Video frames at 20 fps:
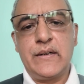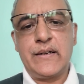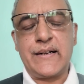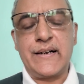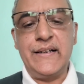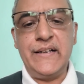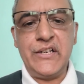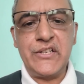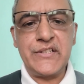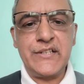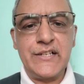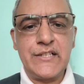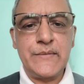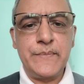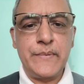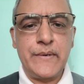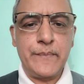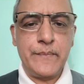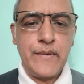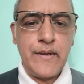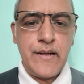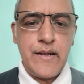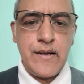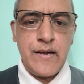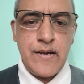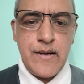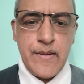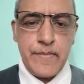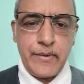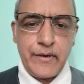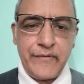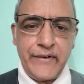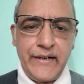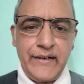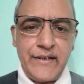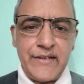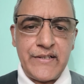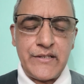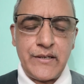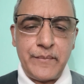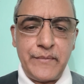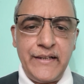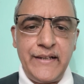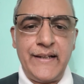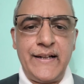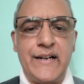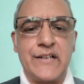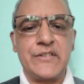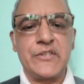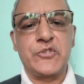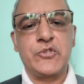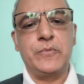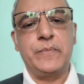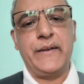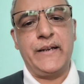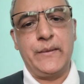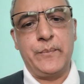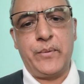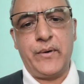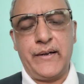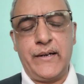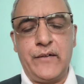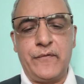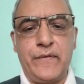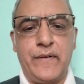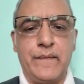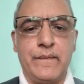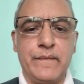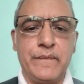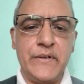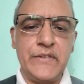conditions prevailed in Germany, answer should be in point form.